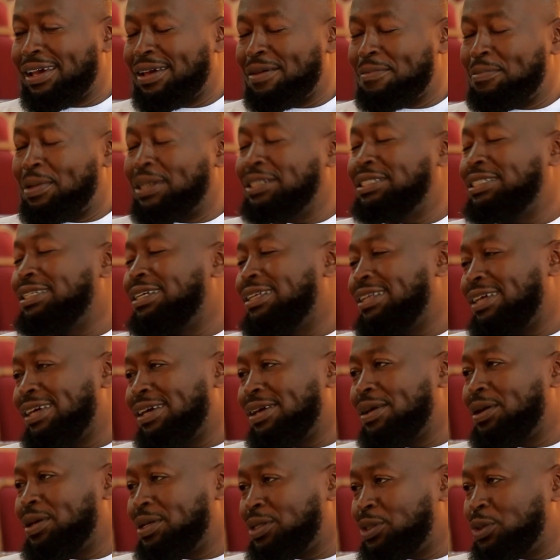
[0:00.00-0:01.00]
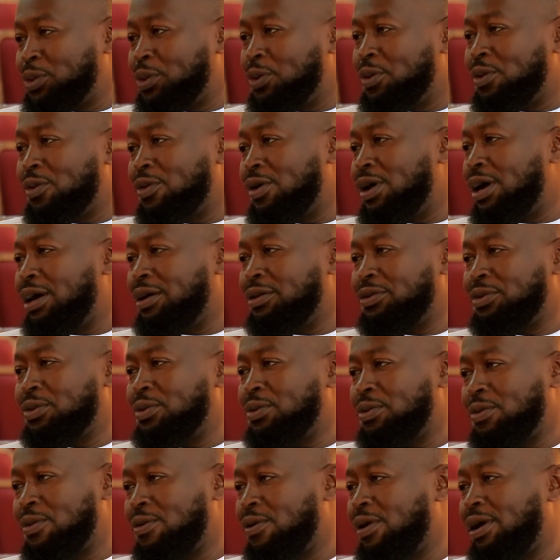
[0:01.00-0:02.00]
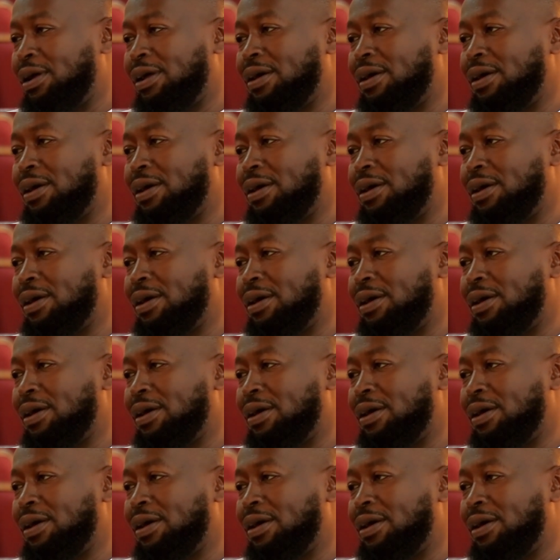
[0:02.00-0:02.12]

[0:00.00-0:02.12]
basically is who I